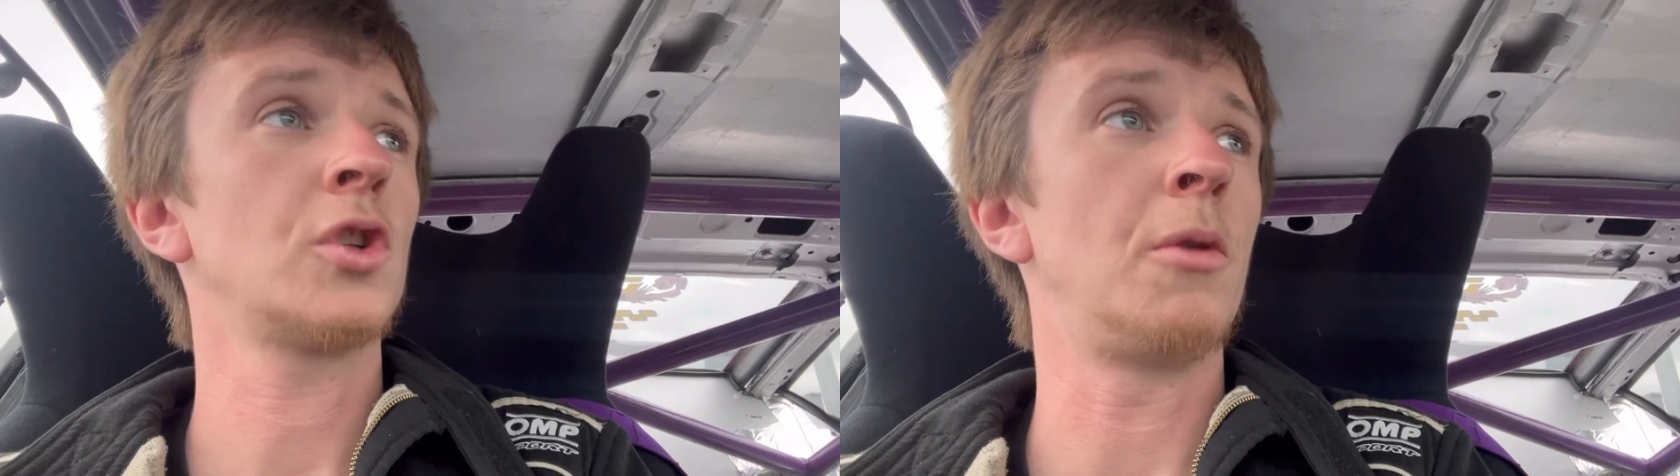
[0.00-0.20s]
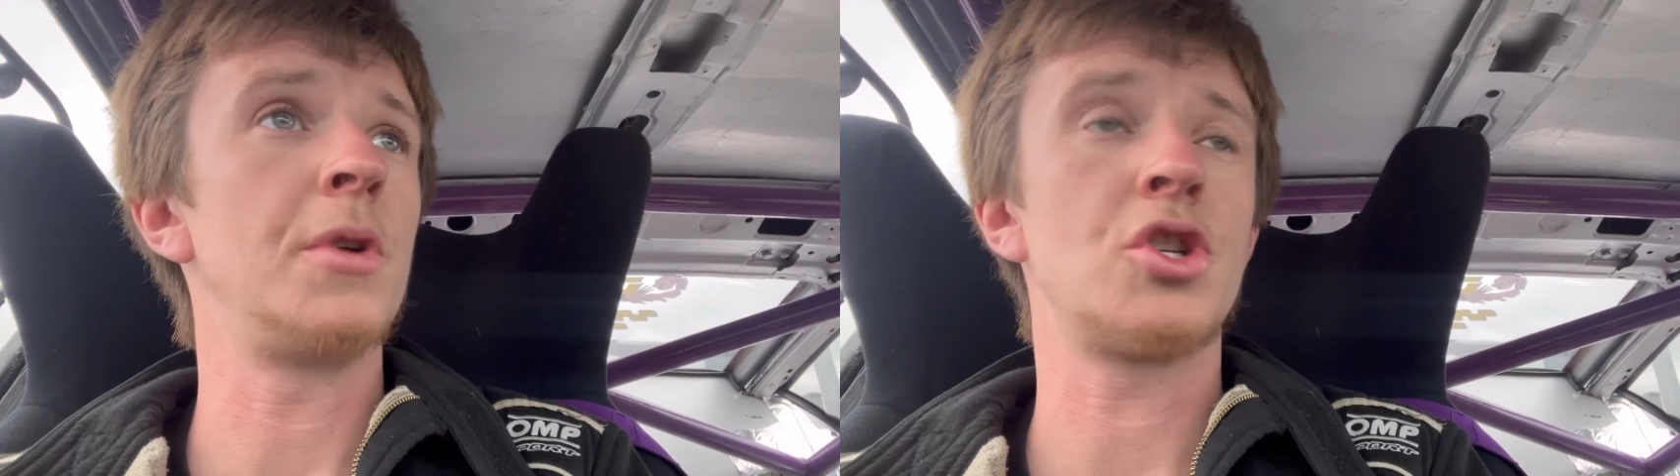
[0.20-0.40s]

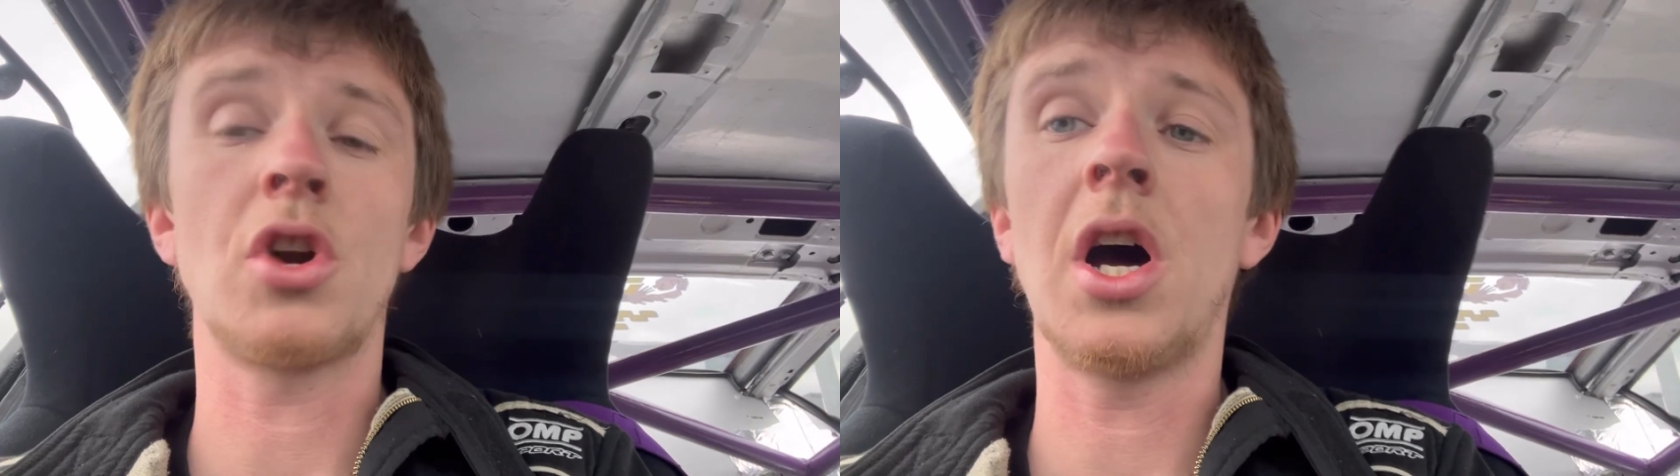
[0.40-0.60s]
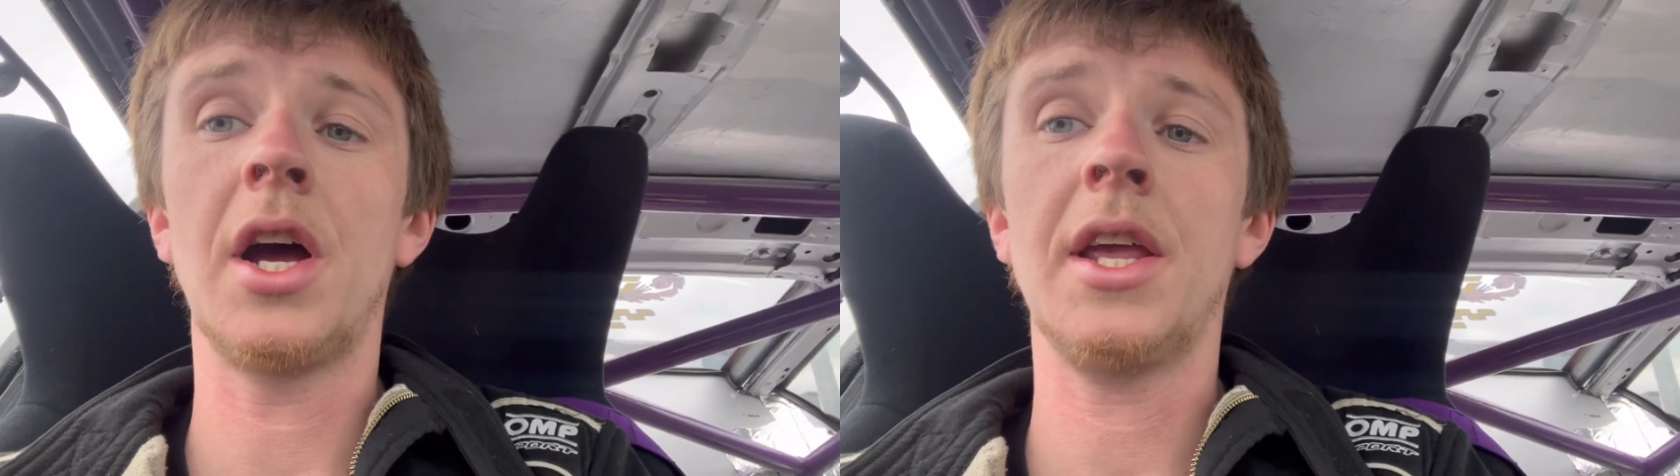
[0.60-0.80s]
will be
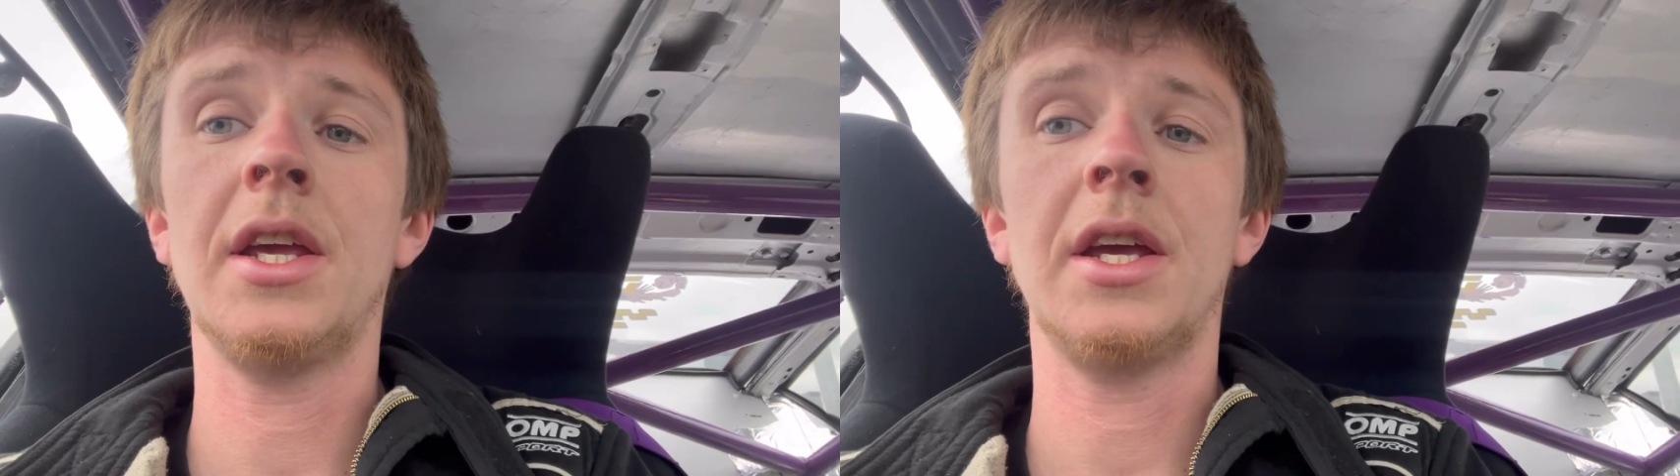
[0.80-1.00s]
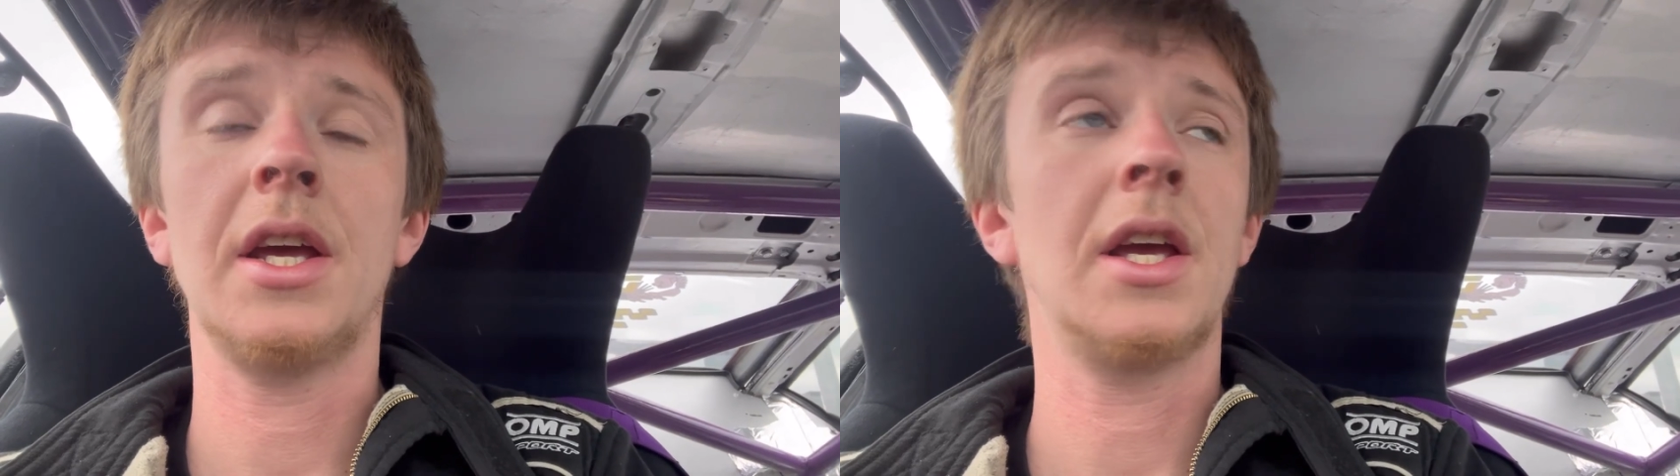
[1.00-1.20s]
dry,
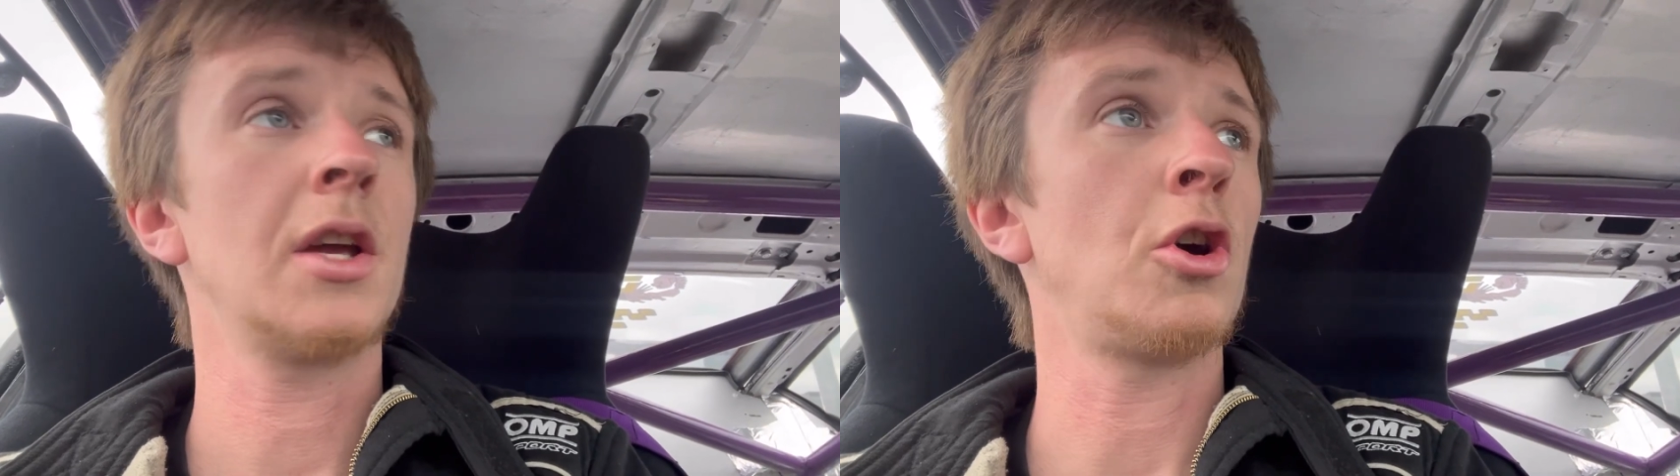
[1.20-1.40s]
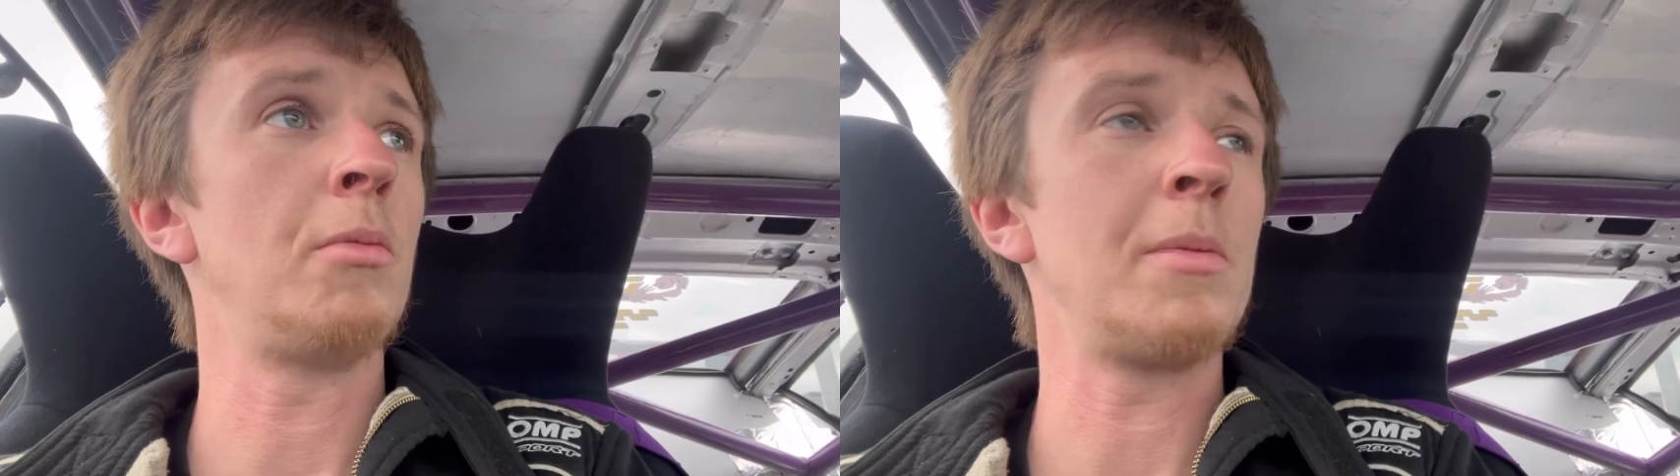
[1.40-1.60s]

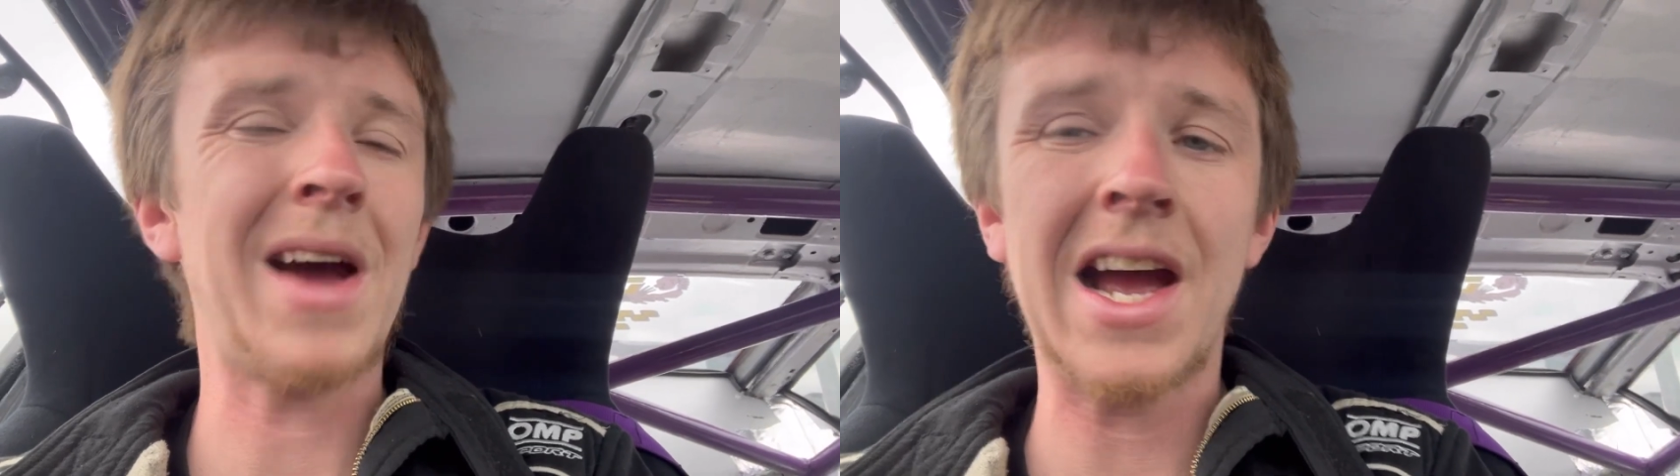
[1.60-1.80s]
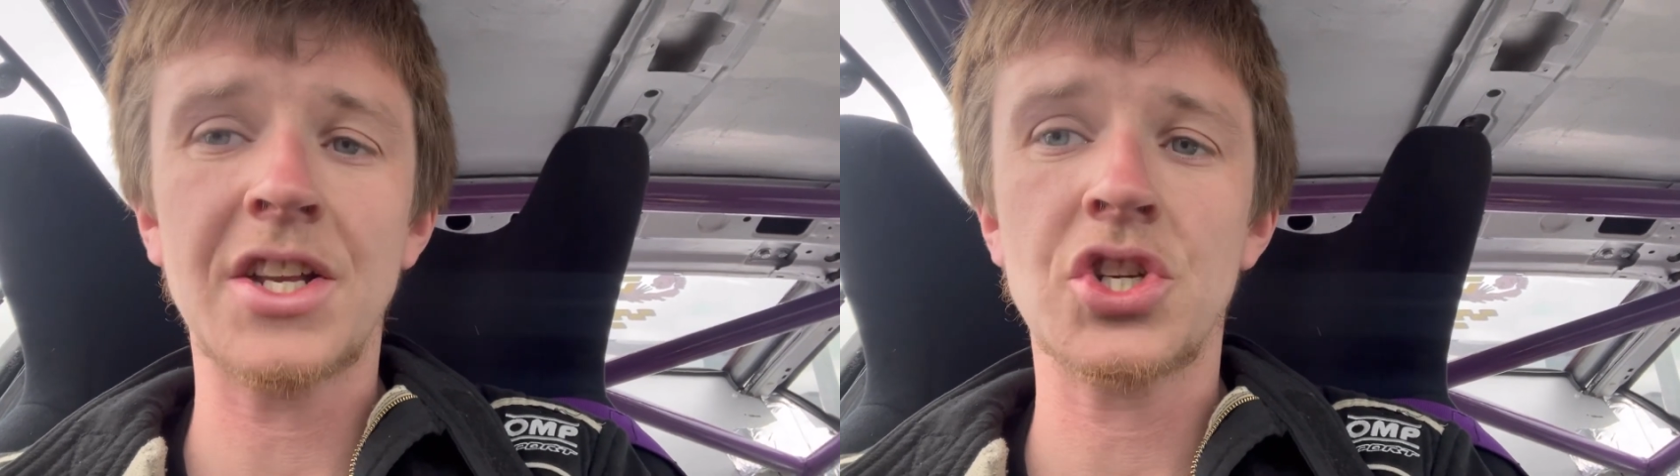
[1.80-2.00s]
will be
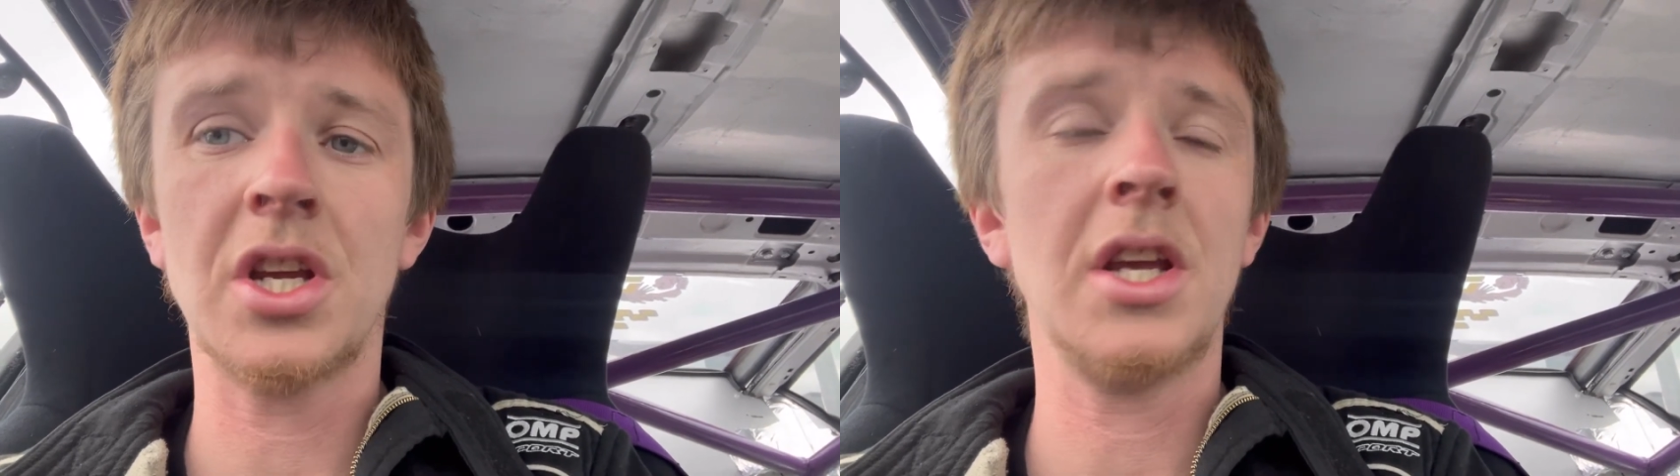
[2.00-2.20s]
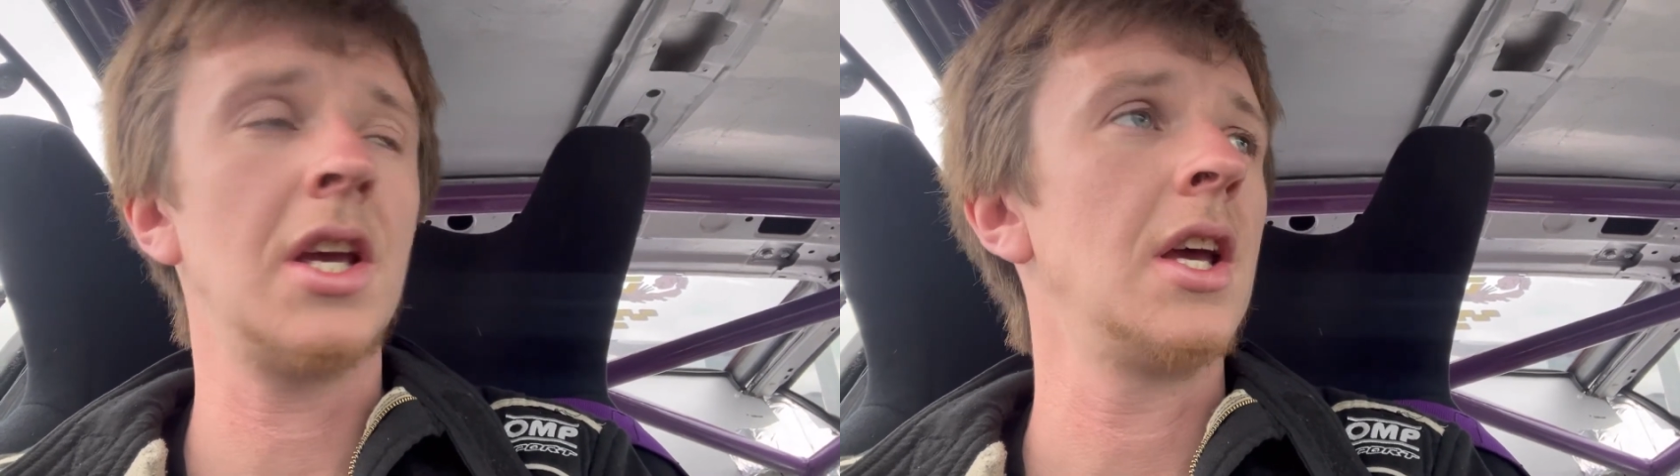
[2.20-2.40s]
patchy.